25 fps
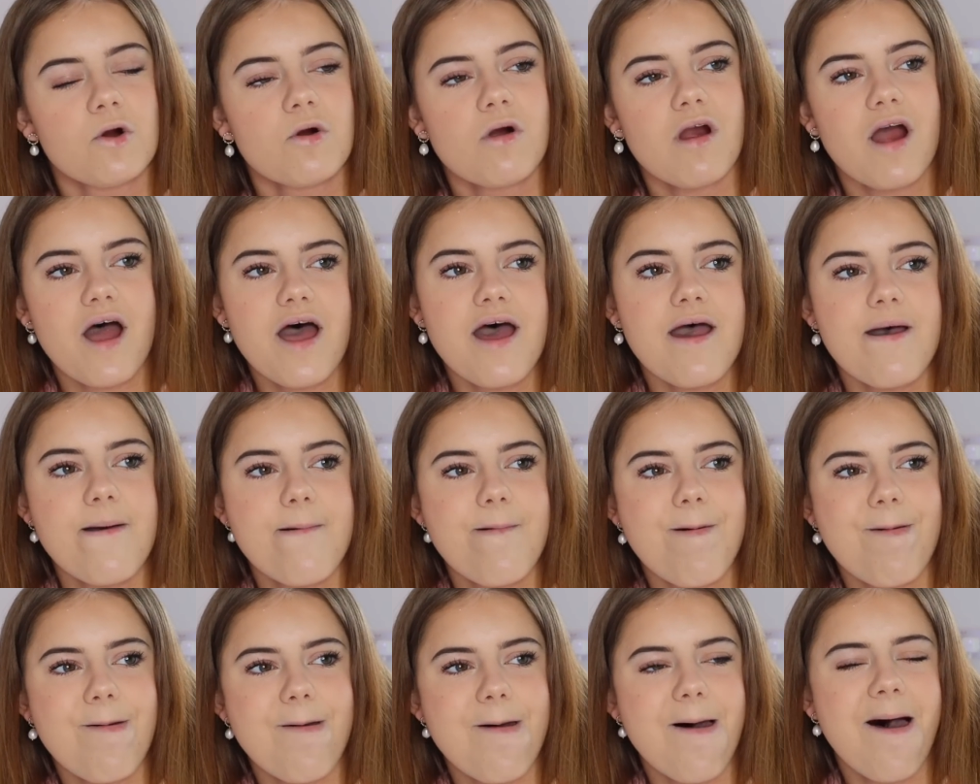all right.
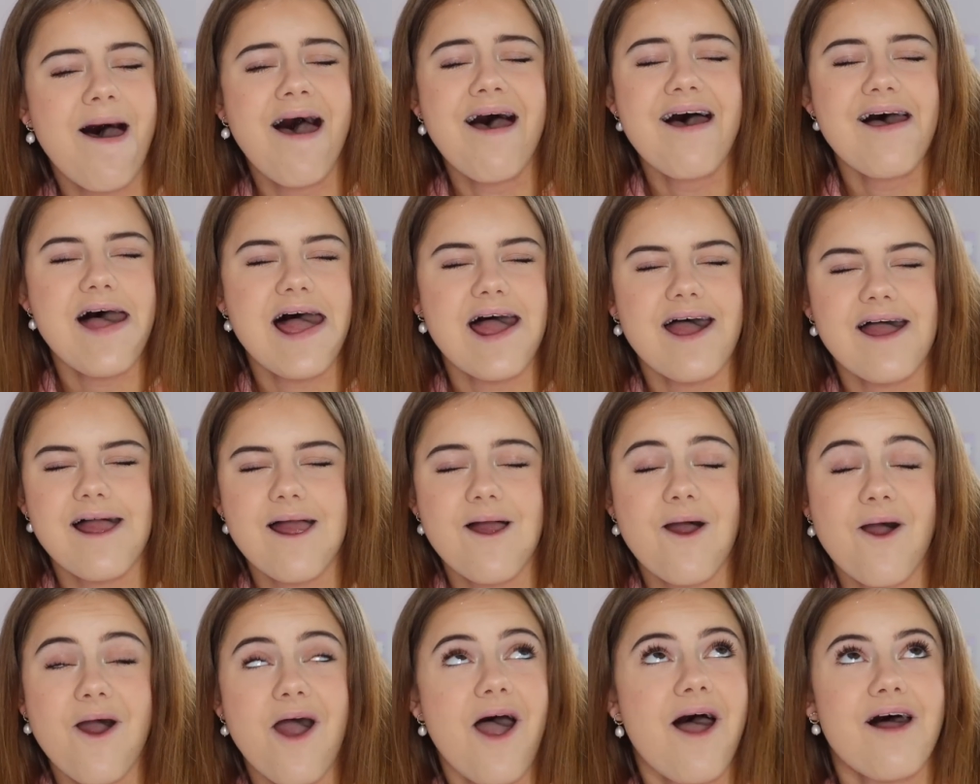
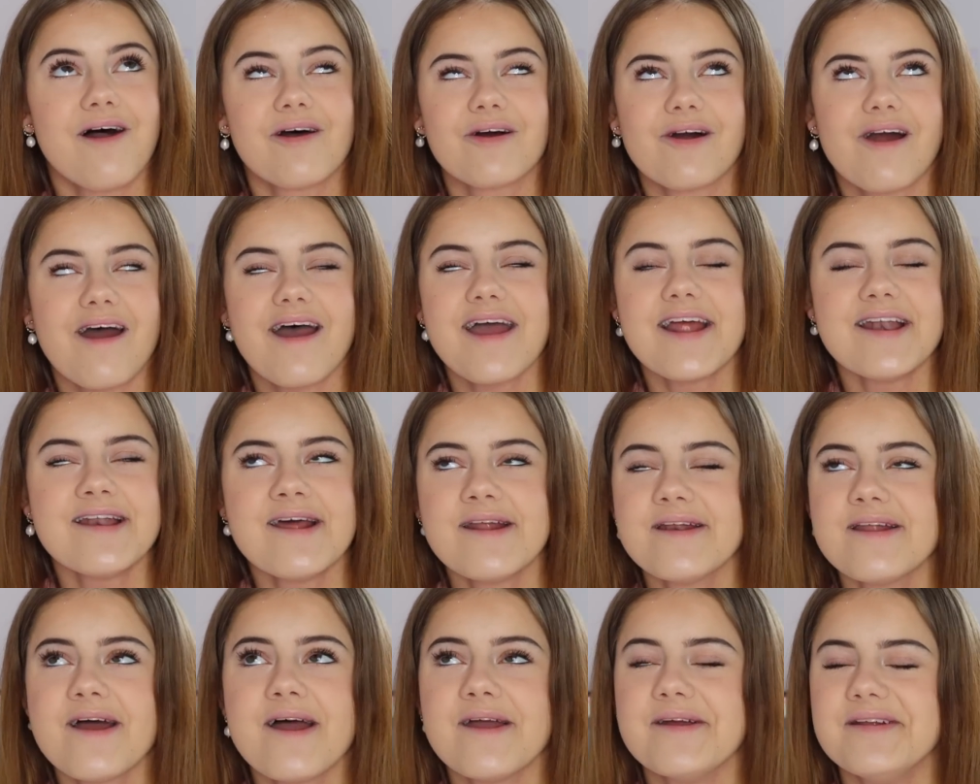All right,
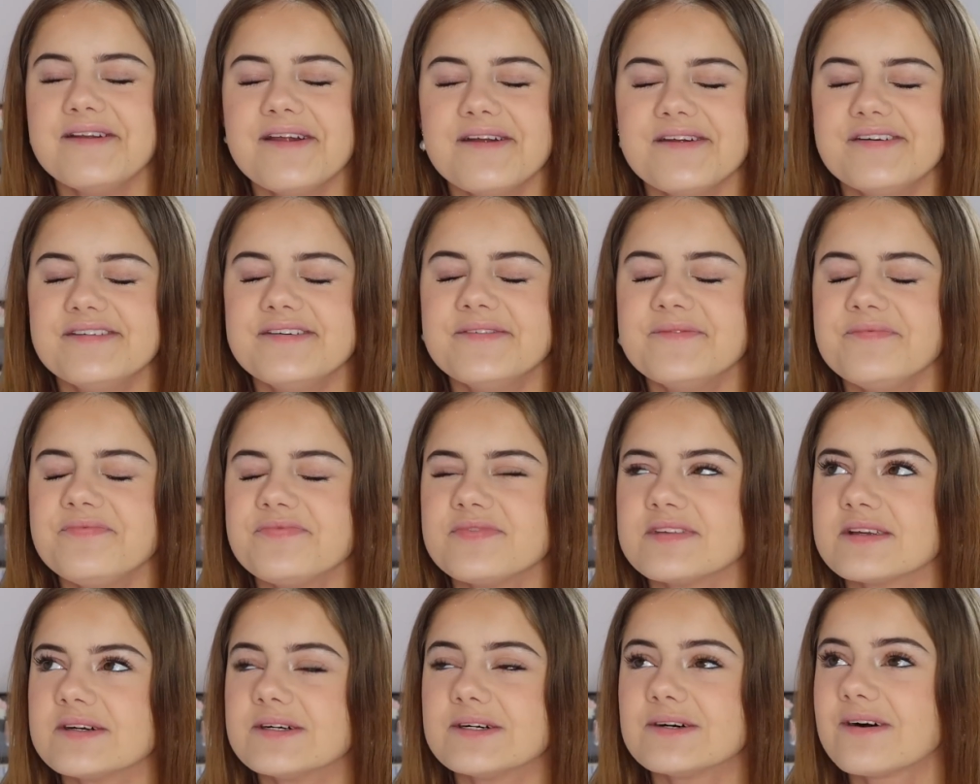no.
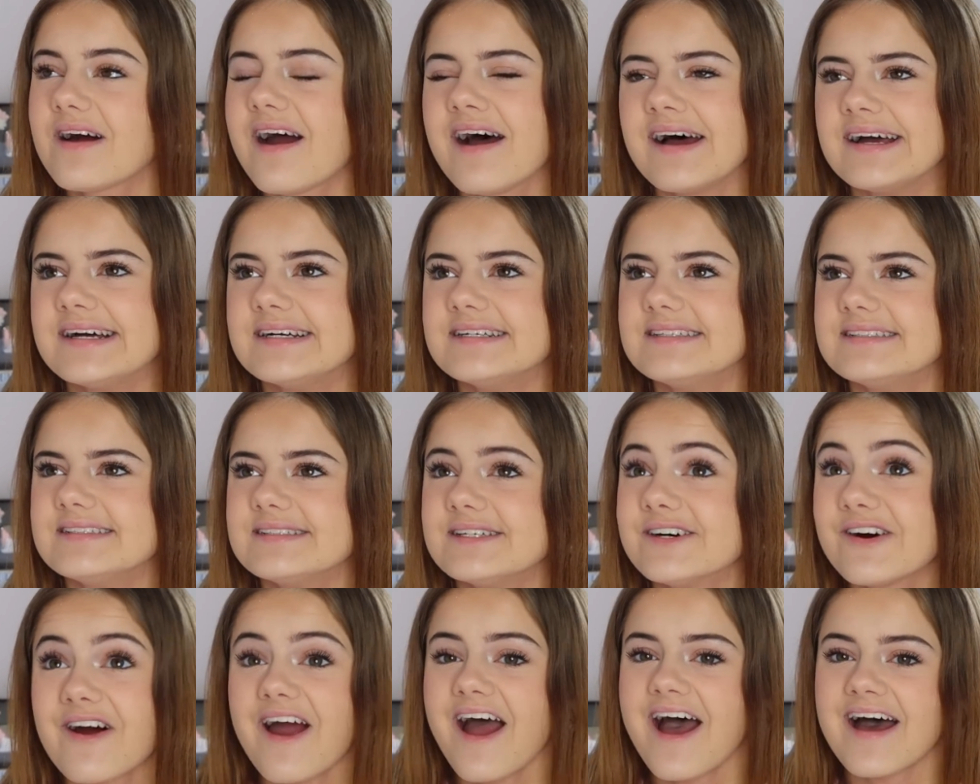All
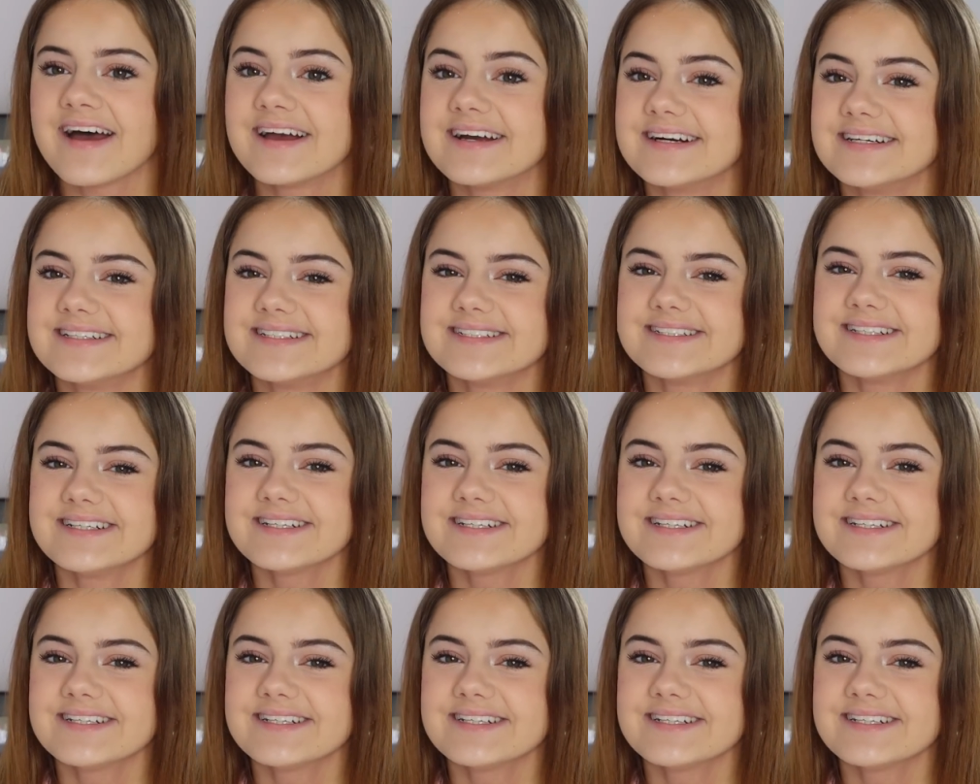right.